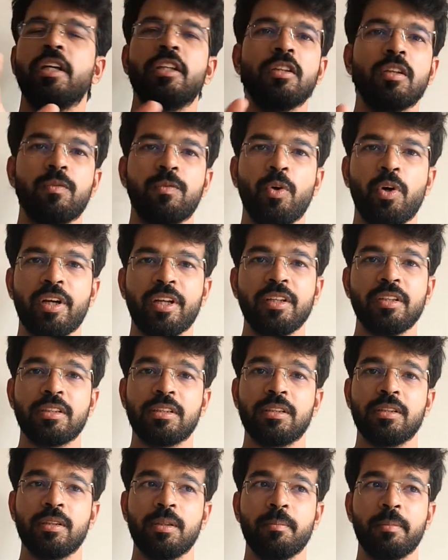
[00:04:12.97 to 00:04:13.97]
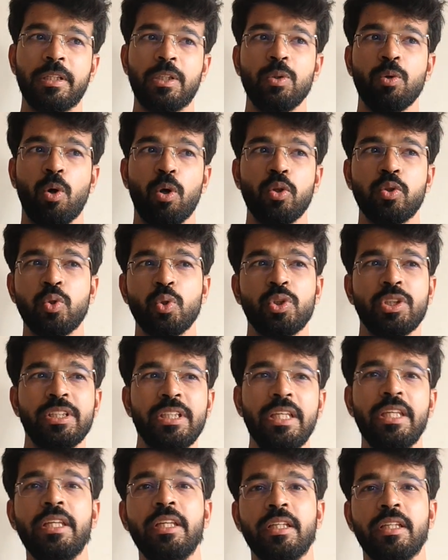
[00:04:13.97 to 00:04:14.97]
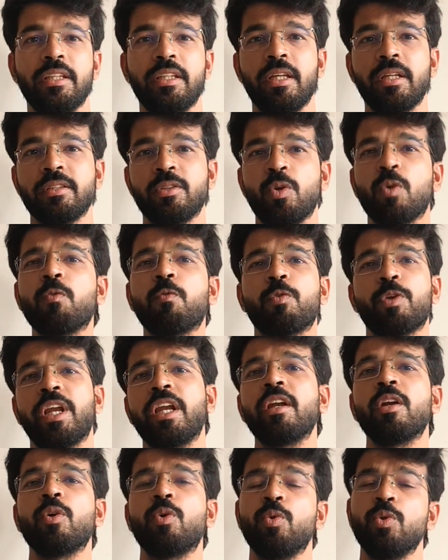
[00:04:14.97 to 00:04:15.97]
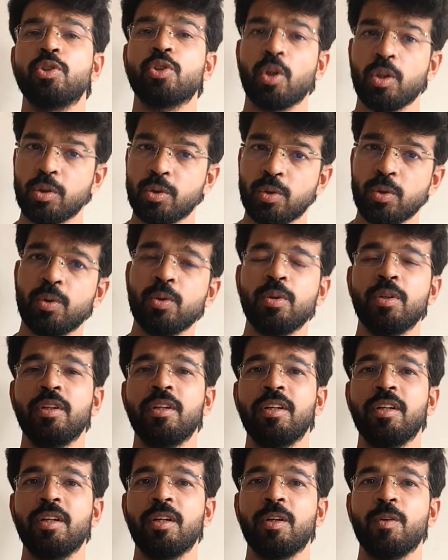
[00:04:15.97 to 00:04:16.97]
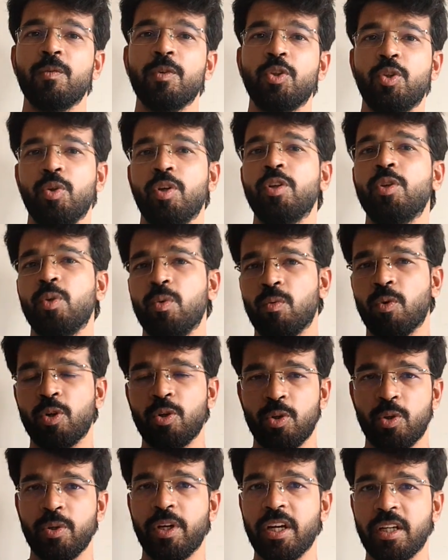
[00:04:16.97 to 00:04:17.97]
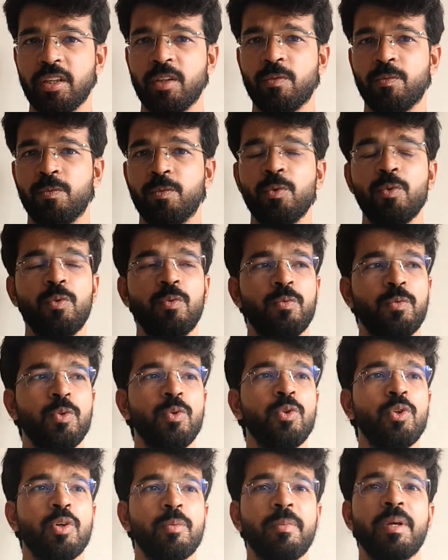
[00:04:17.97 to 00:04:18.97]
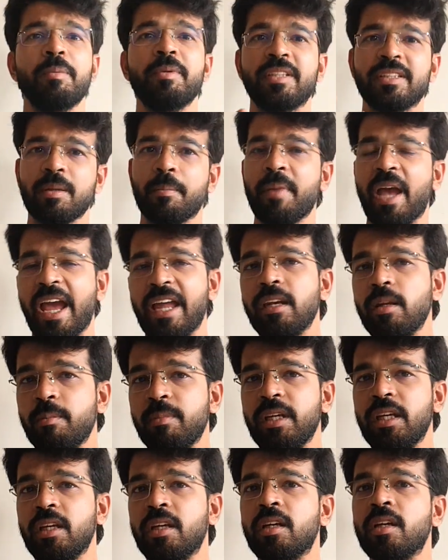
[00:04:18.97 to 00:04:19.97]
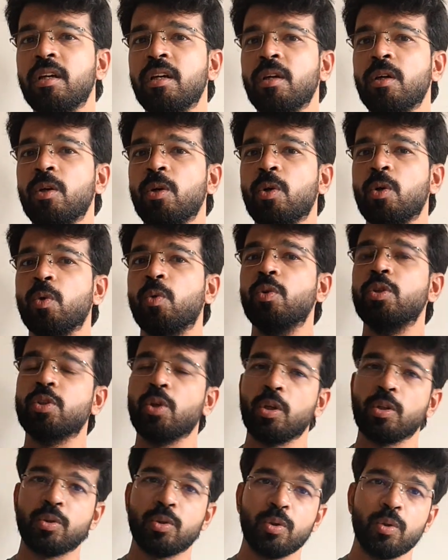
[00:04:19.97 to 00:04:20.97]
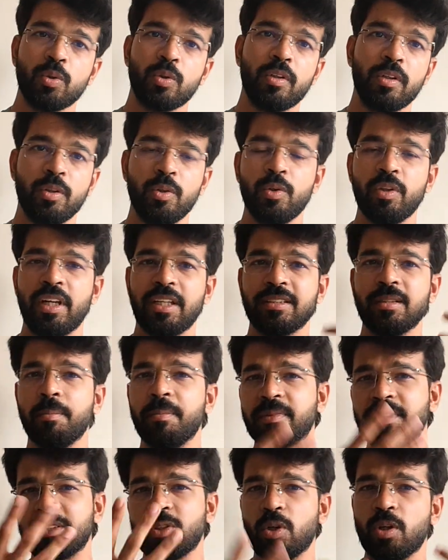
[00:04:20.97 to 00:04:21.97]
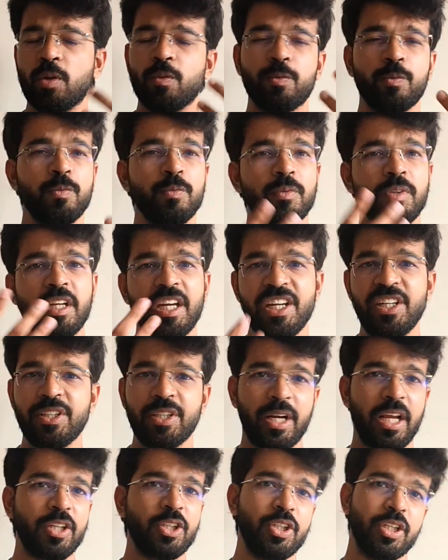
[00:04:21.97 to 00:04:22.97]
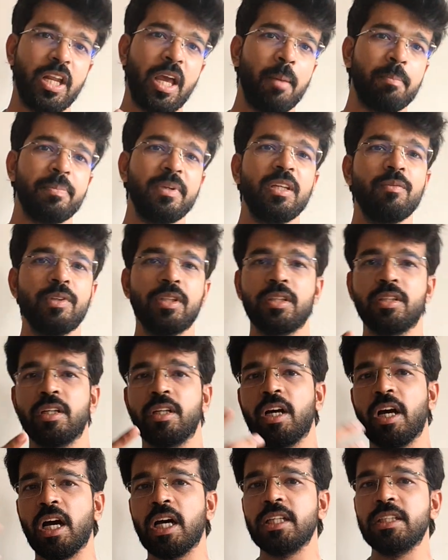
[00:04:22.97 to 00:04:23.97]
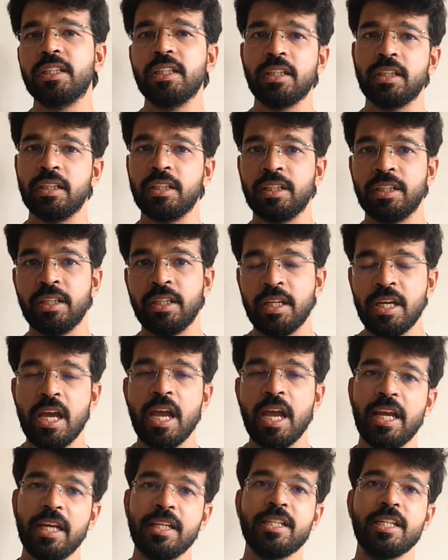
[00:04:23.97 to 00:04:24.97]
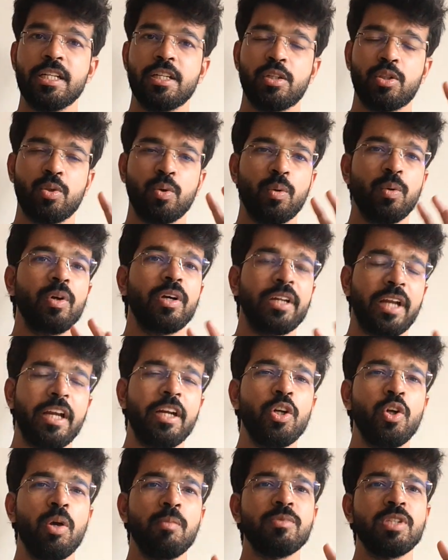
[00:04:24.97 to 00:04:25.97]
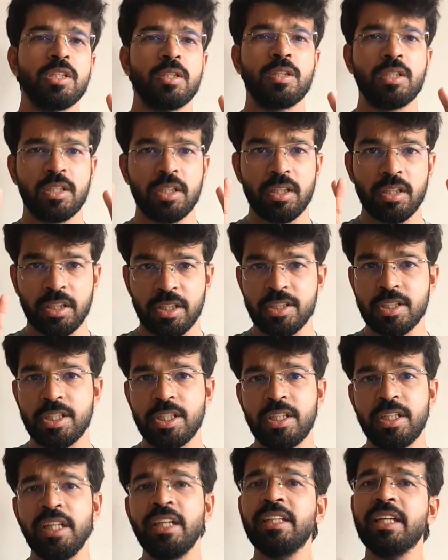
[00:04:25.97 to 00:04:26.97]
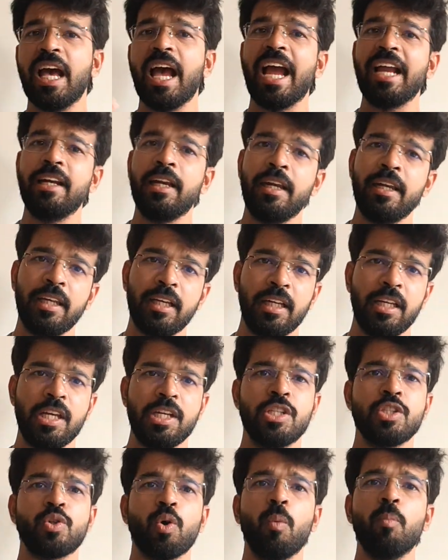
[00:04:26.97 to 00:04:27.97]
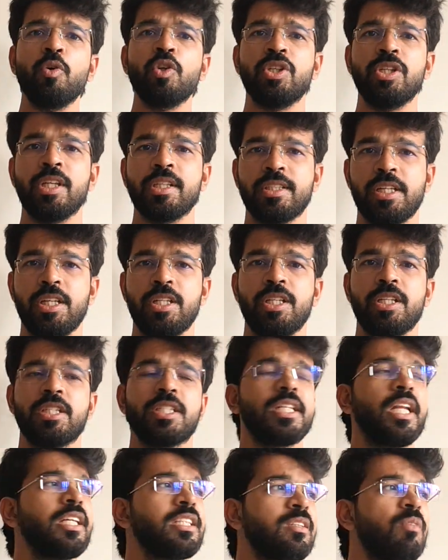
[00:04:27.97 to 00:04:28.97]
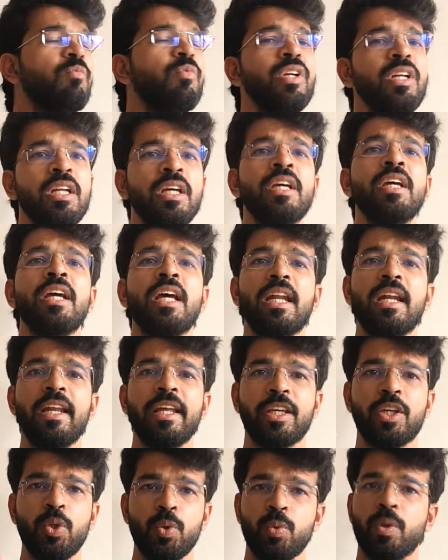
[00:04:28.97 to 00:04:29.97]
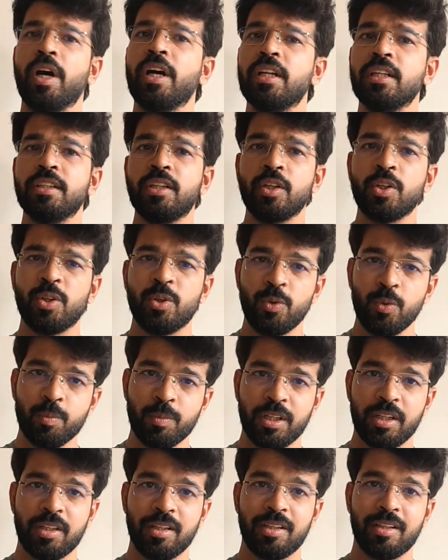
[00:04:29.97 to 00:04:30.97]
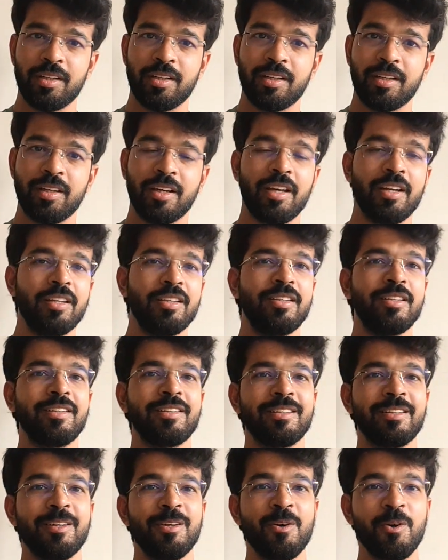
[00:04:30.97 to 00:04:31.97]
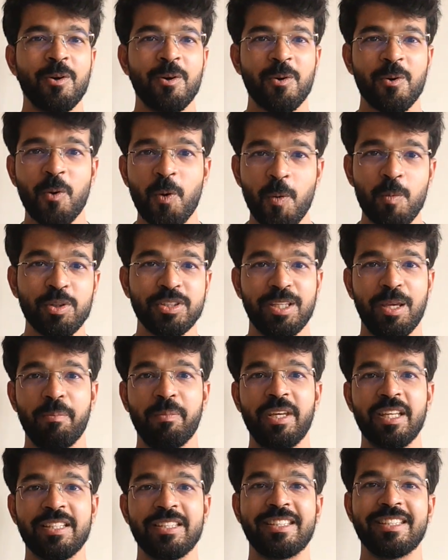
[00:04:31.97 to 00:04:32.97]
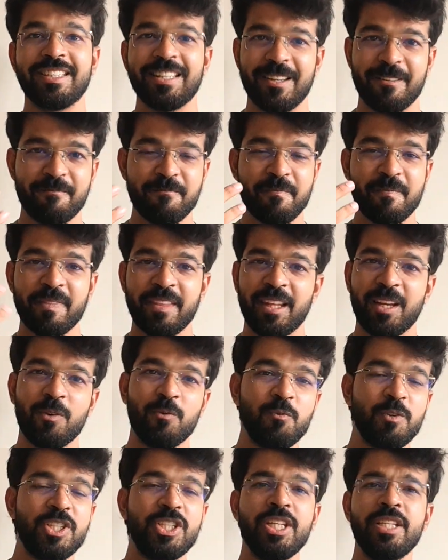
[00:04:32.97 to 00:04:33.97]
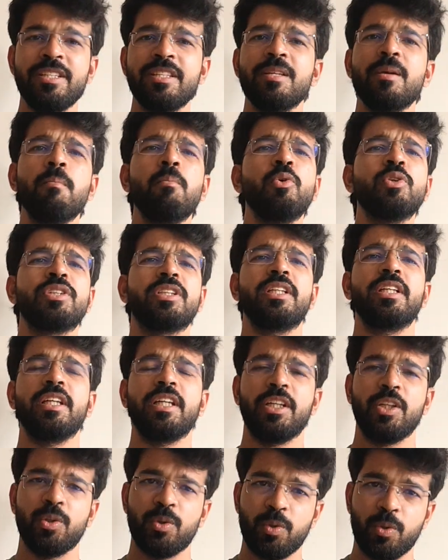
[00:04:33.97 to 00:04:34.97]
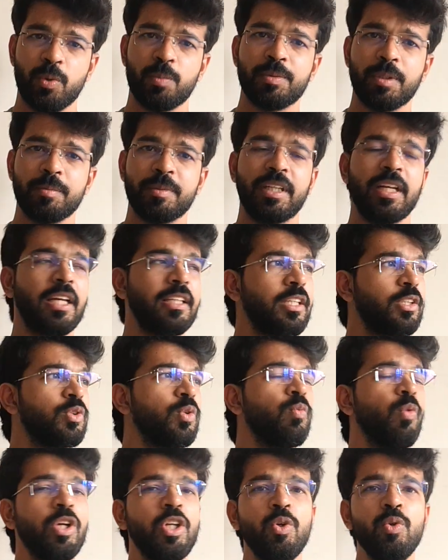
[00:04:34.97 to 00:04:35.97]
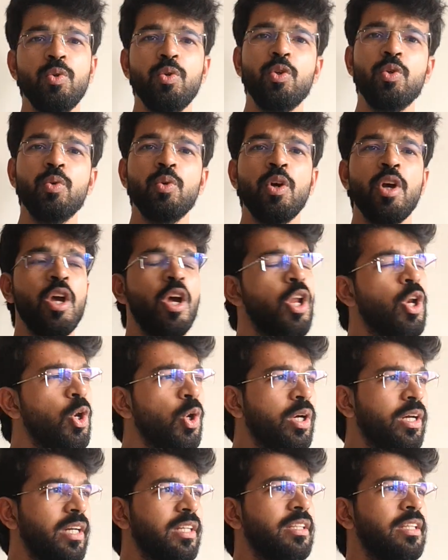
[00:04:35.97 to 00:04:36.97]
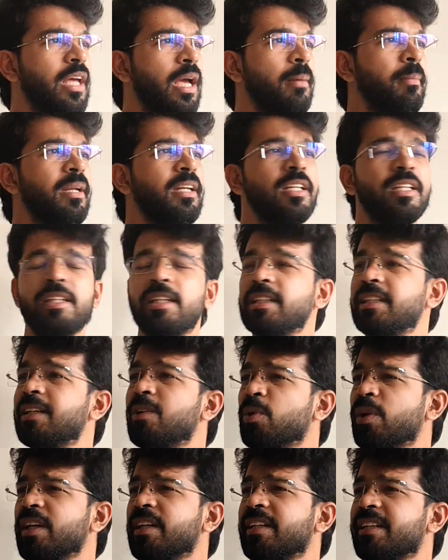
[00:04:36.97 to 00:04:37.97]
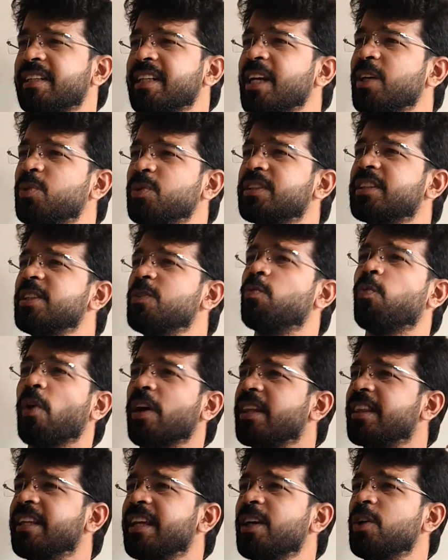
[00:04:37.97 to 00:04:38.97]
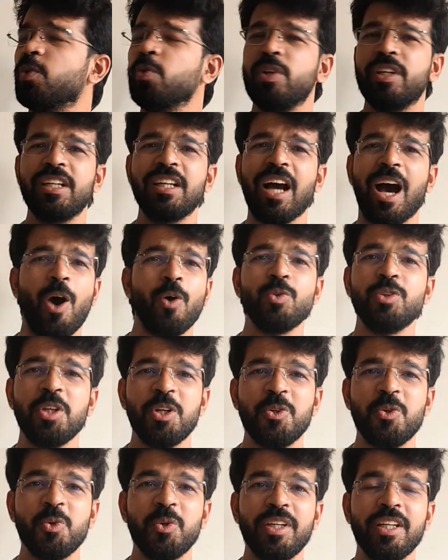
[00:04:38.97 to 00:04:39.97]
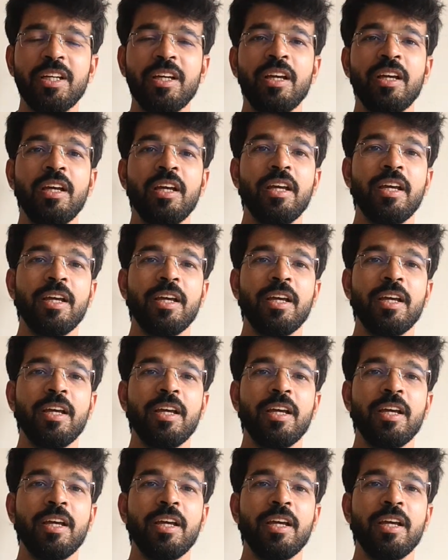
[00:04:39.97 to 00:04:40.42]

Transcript: in the forest, but you also see there's your friend who is also with you, and you want to get the fruit, or maybe some enemy who is also some sort of interaction happening with other agents. So right now I'm just considering identical agents, homogeneous agents, like someone like you, another human, another Homo sapiens, which is mostly in your group, something like that. So what you do, you look at them and try to see what they are doing, how they are doing,